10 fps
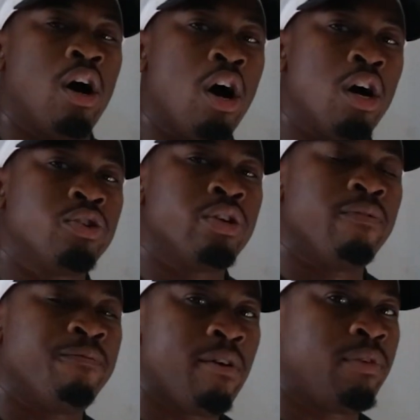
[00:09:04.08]

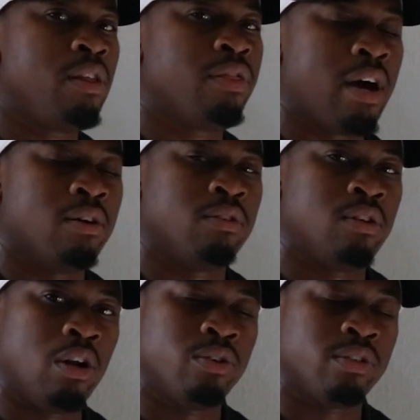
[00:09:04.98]

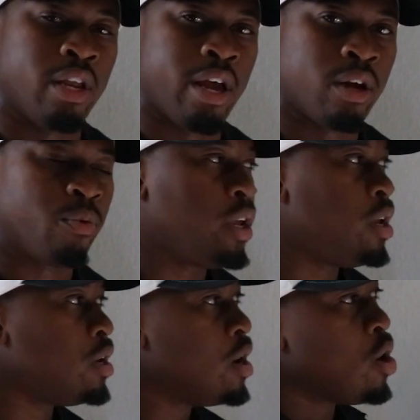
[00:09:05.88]
$150,000 in
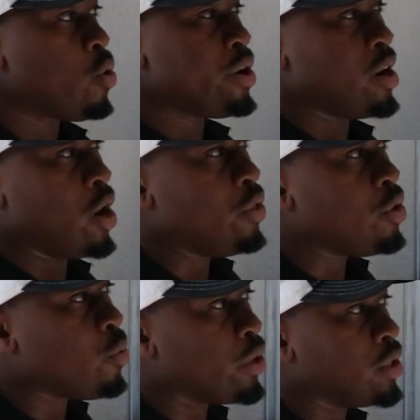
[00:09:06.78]
equity, or in
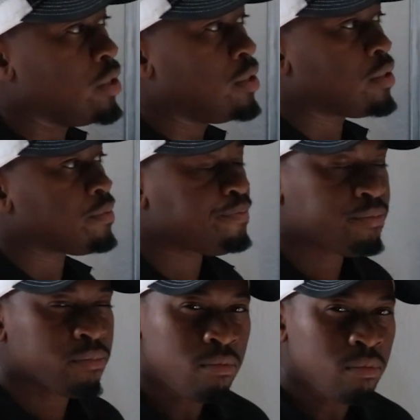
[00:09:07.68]
other words,
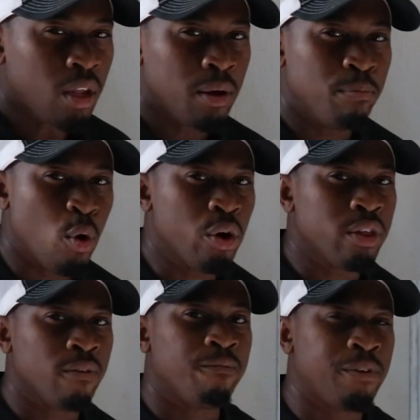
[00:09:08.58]

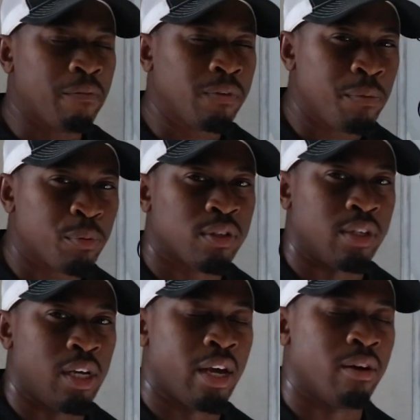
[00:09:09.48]
more than
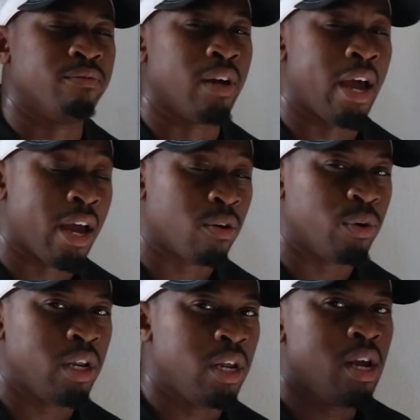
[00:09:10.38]
50% of
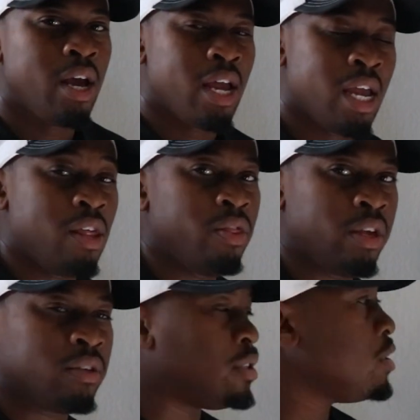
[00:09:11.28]
equity in
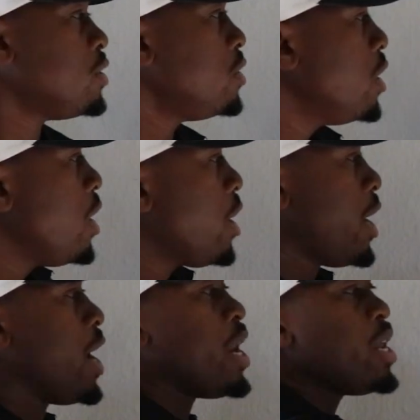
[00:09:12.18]
this deal,
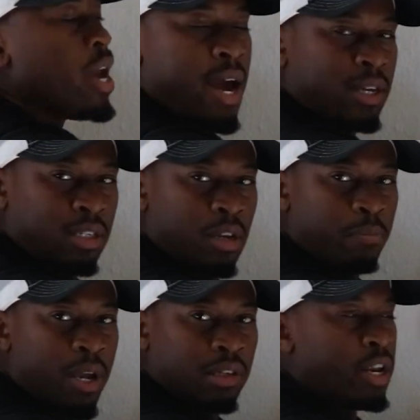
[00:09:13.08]
any
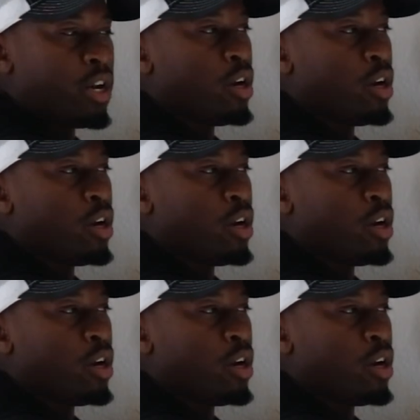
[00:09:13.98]
asset-based